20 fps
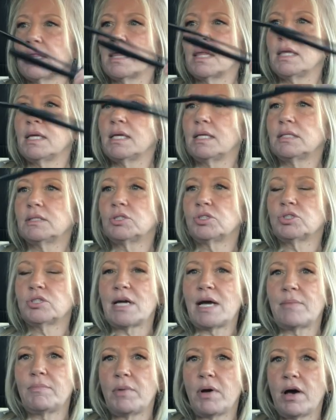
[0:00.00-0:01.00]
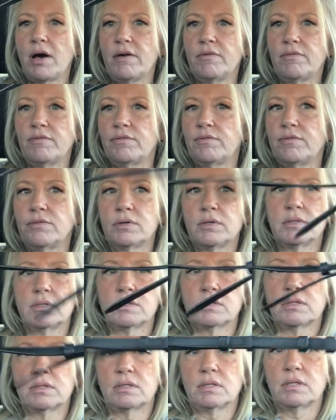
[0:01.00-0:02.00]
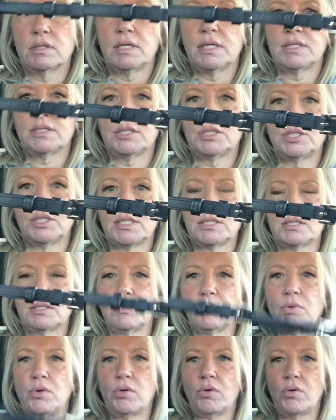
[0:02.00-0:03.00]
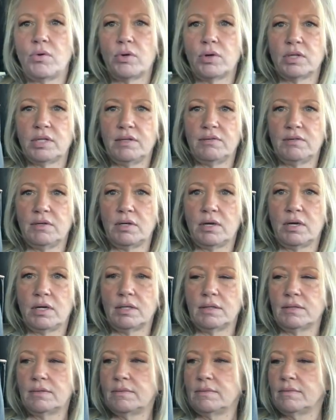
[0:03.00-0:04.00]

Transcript: the strap off, it's adjustable, or leave it on.